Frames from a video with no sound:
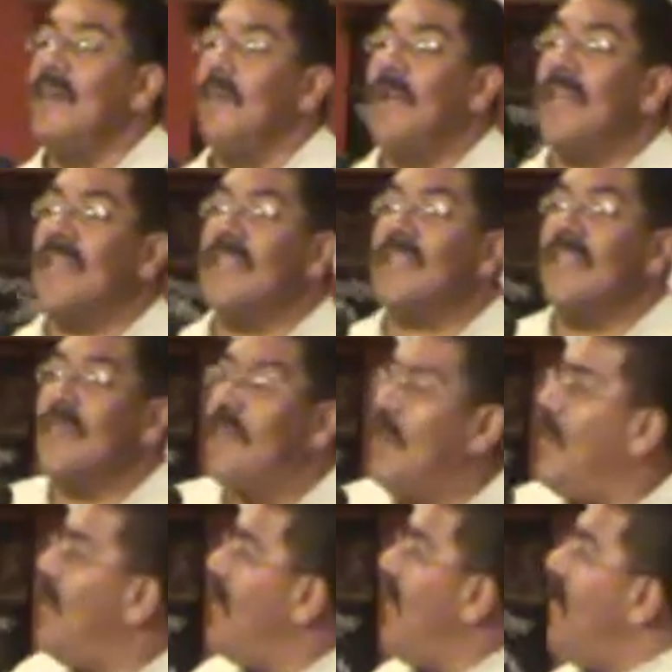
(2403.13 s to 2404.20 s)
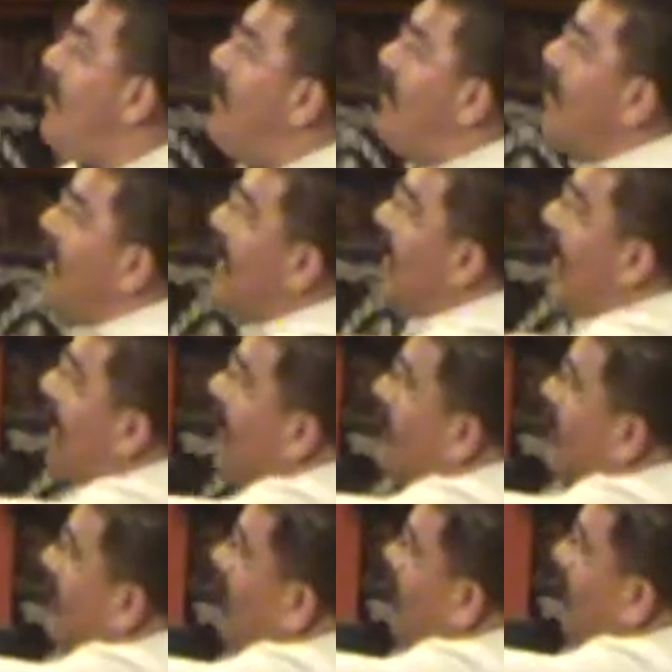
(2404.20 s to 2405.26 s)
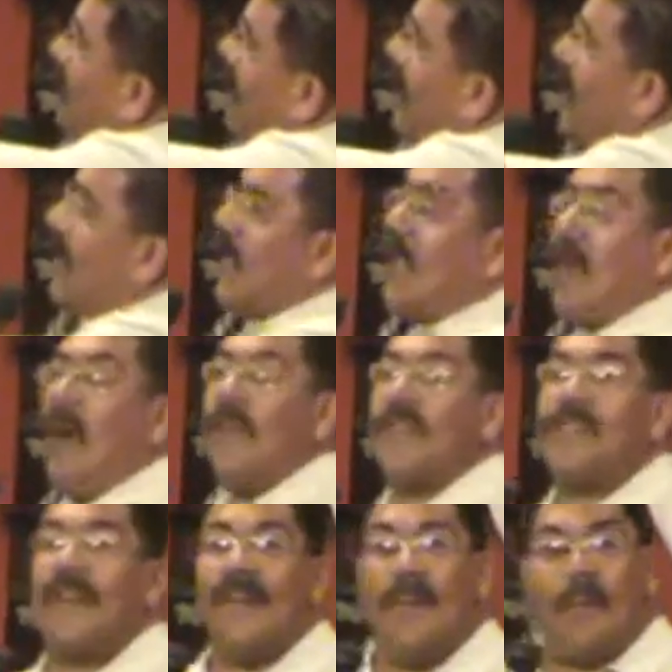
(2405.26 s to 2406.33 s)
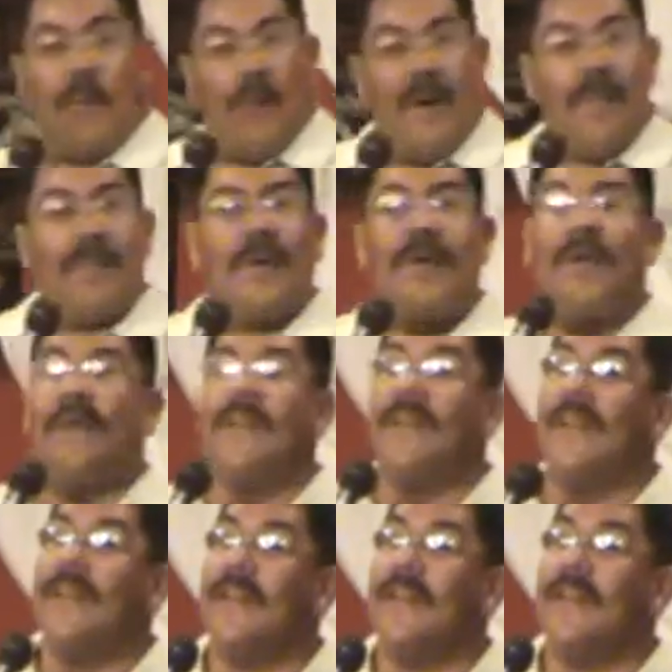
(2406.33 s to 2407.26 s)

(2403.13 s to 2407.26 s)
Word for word: Because you've heard everybody else and you've seen the culture in Pueblo